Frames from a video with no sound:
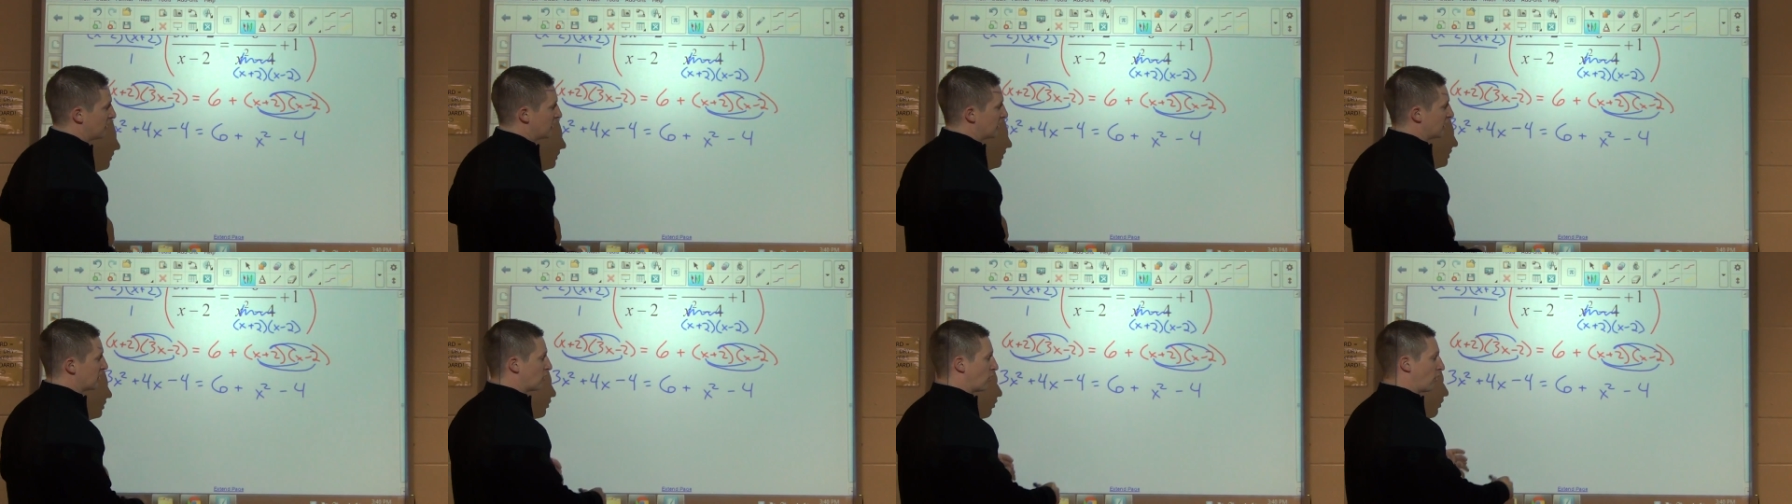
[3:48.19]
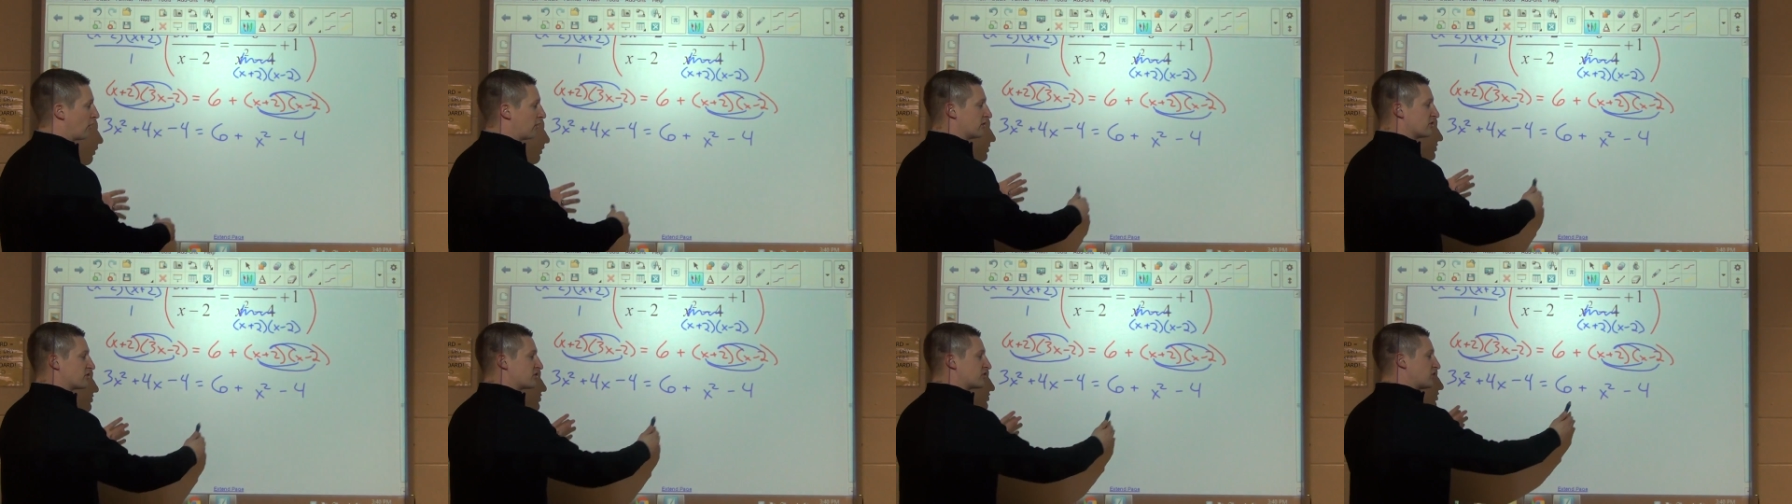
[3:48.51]
In
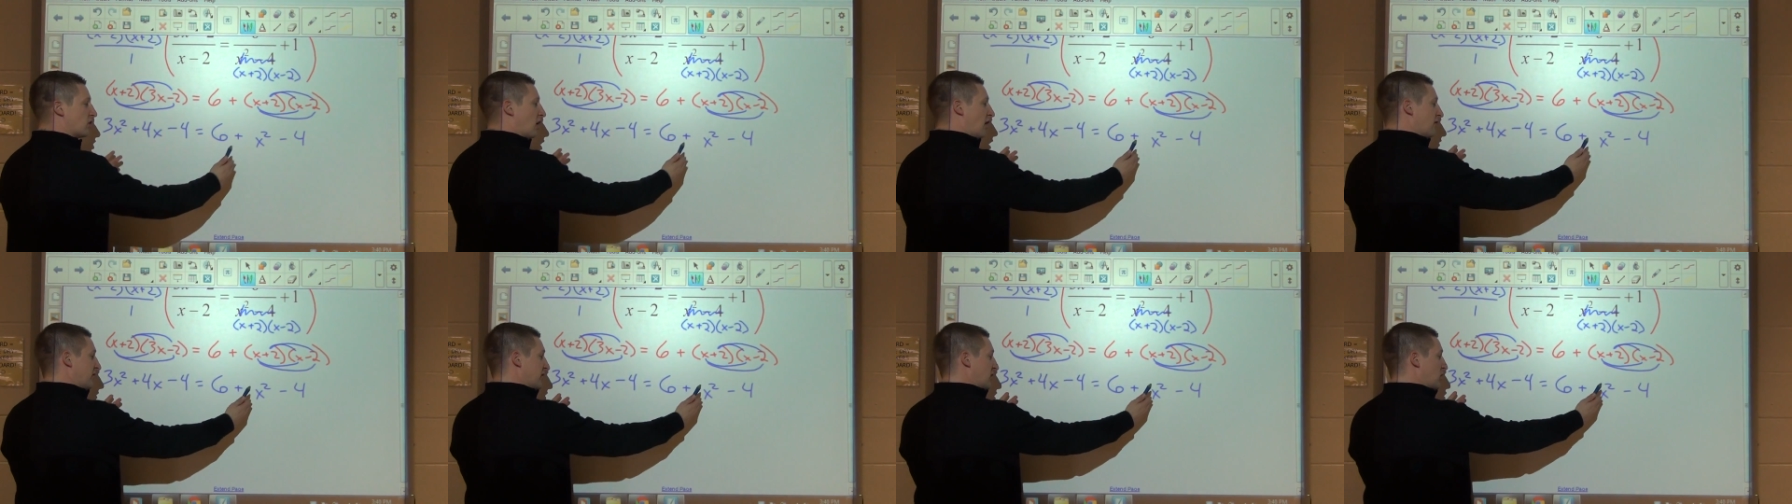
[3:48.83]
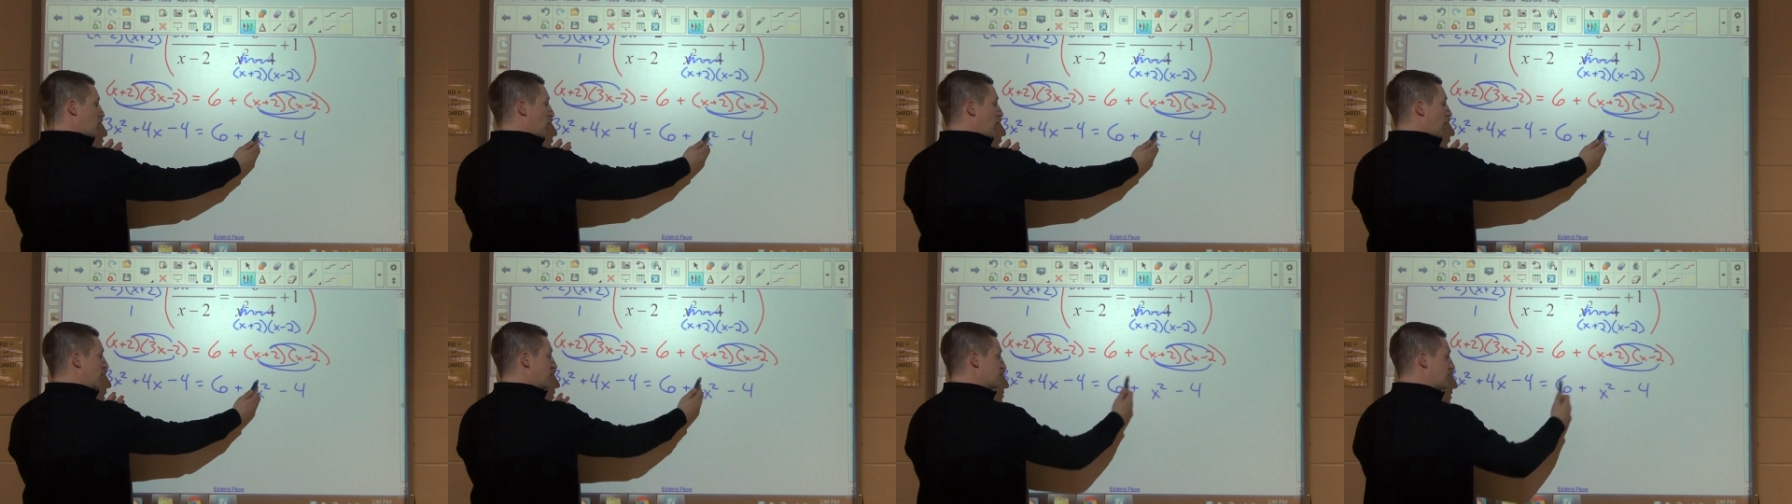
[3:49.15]
order to solve a
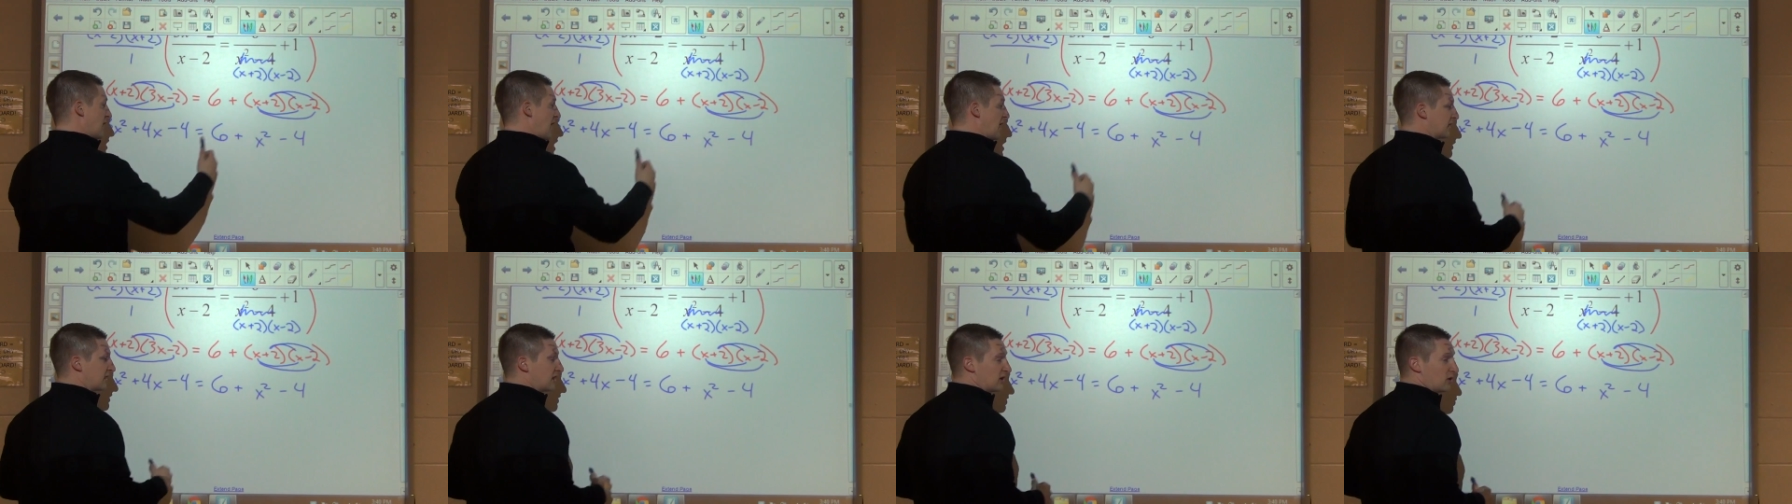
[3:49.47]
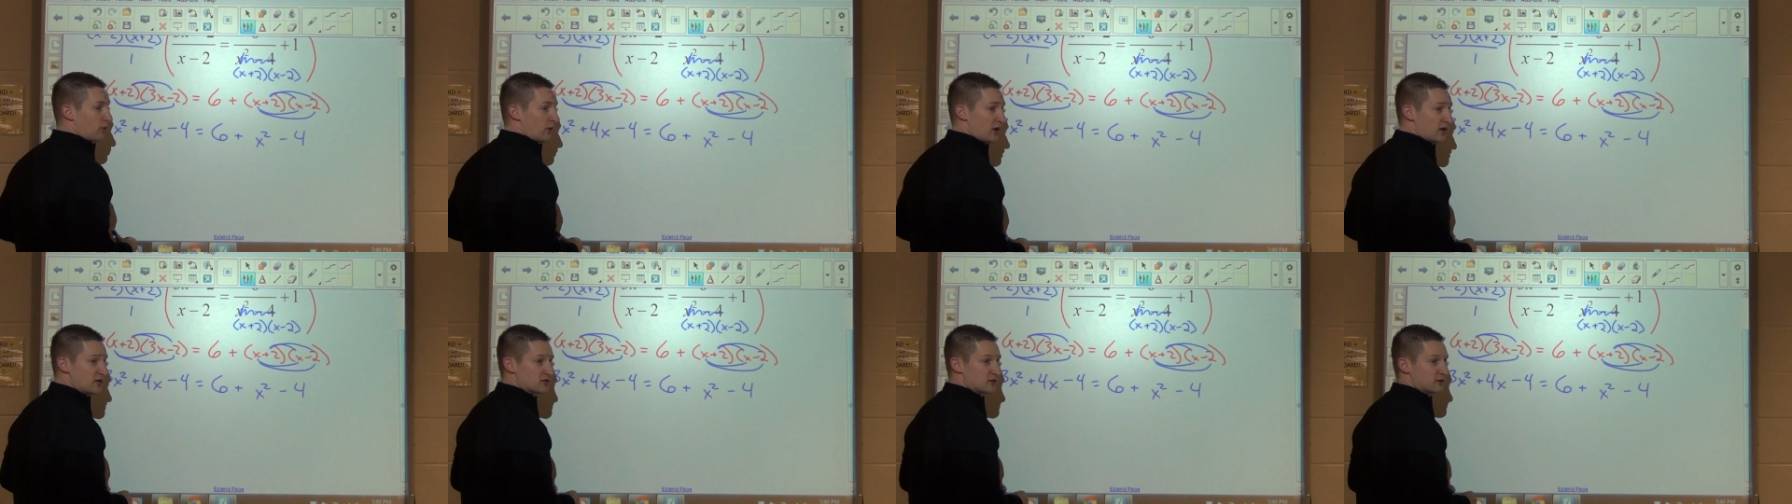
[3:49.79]
quadratic
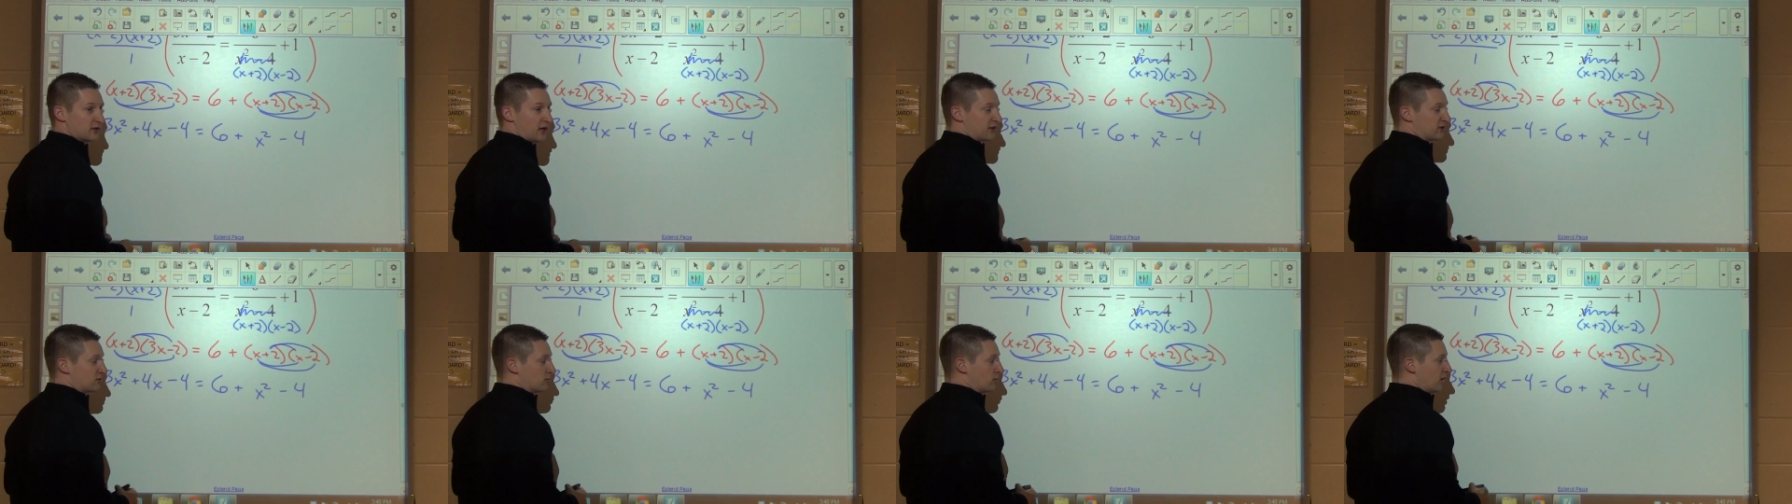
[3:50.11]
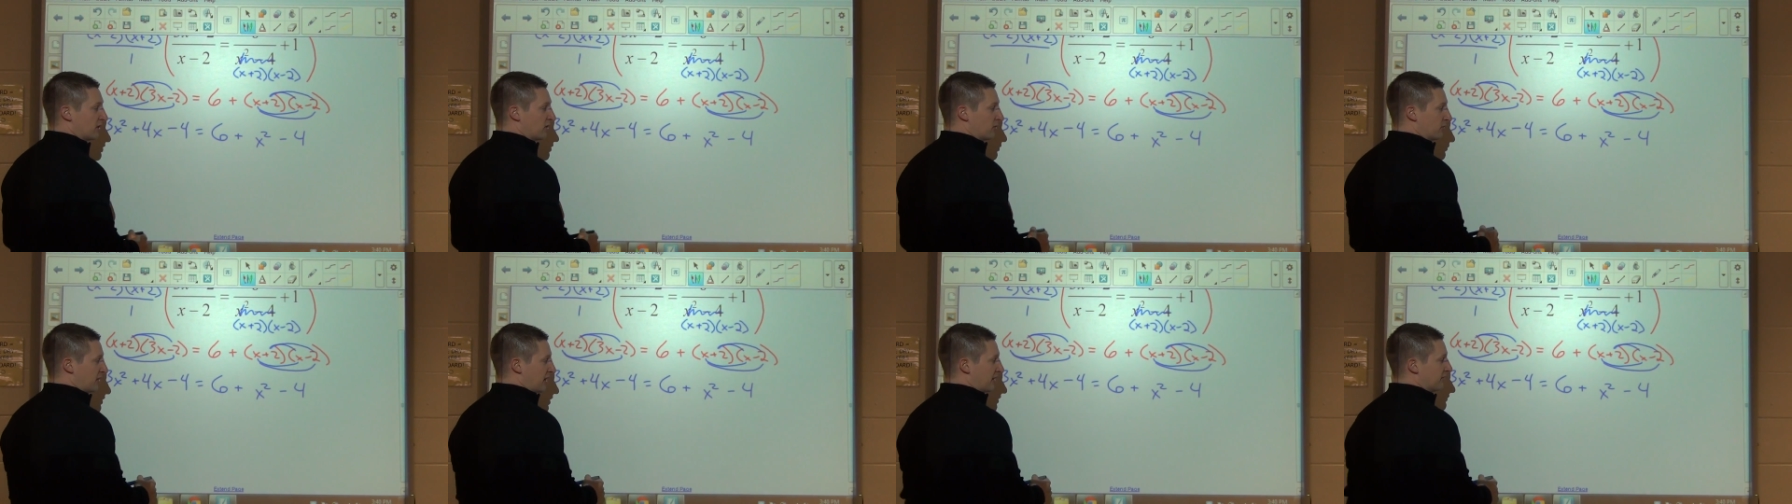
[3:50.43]
equation like the
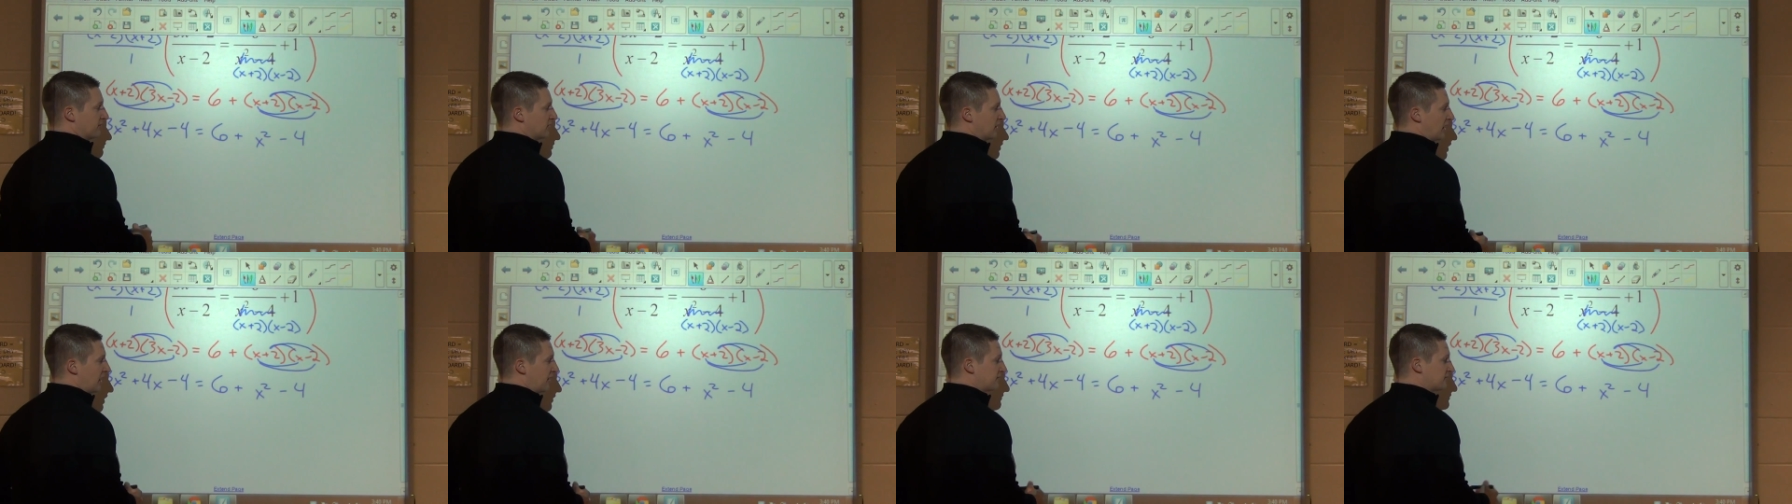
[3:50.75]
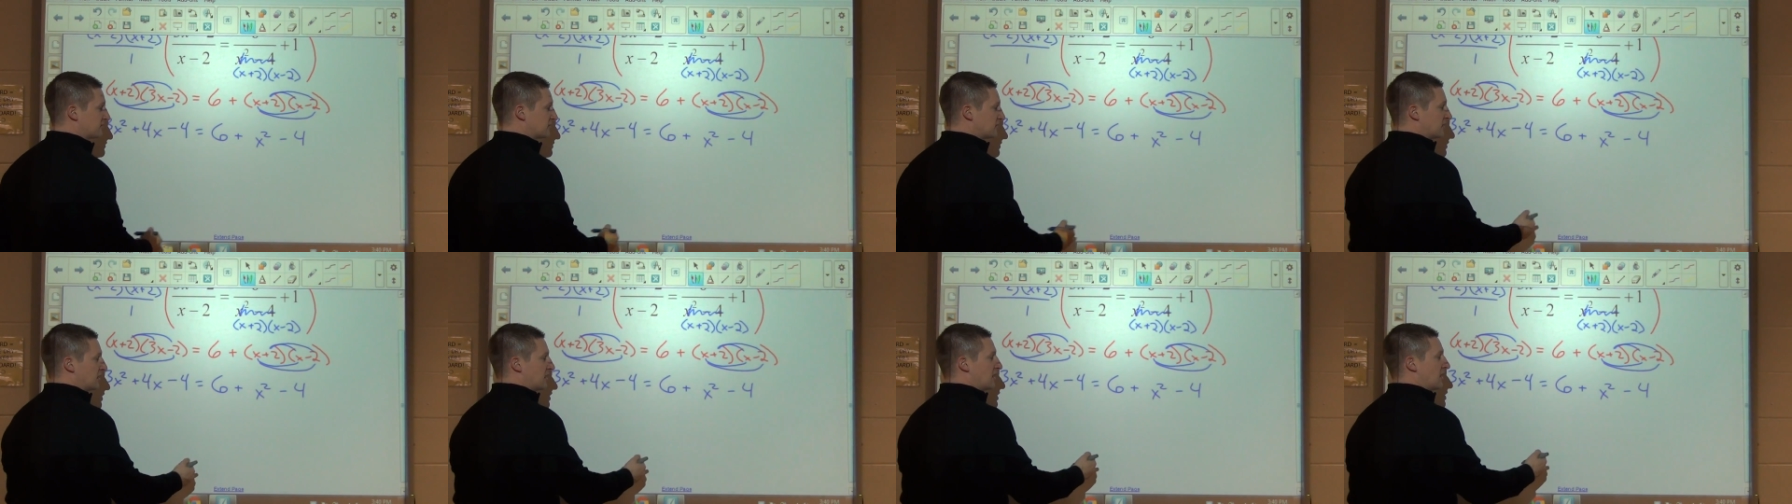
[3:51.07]
one that we have
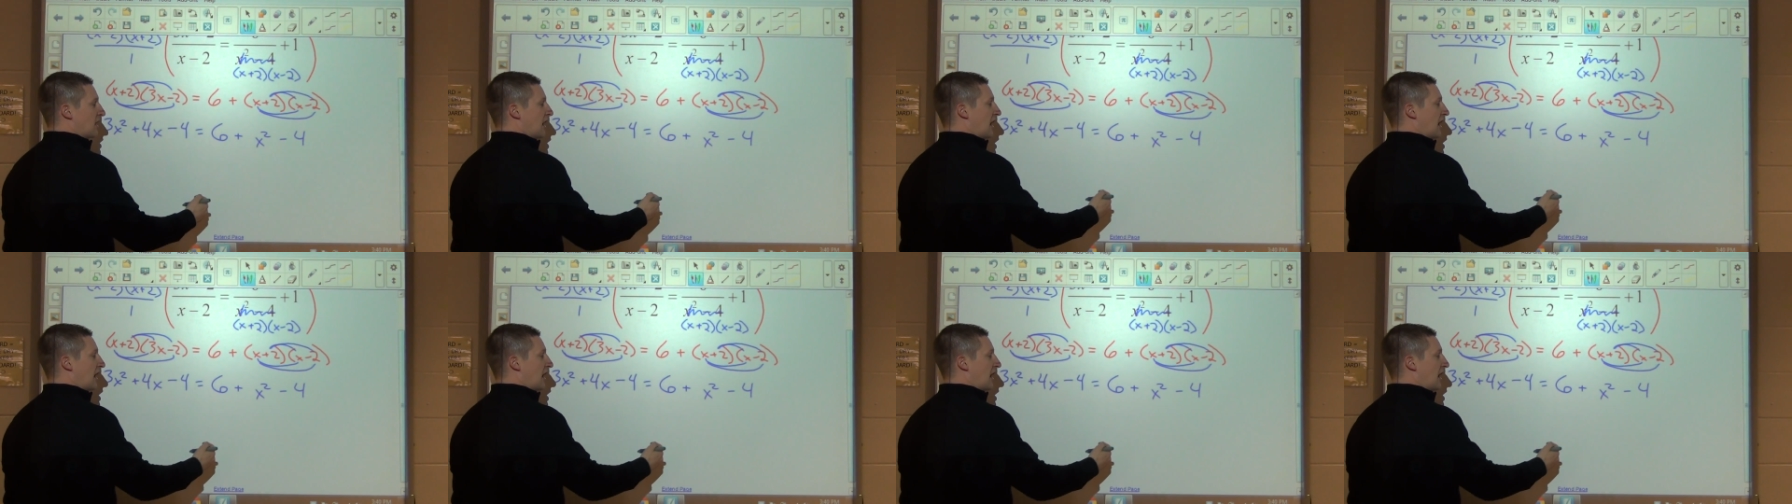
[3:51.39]
left,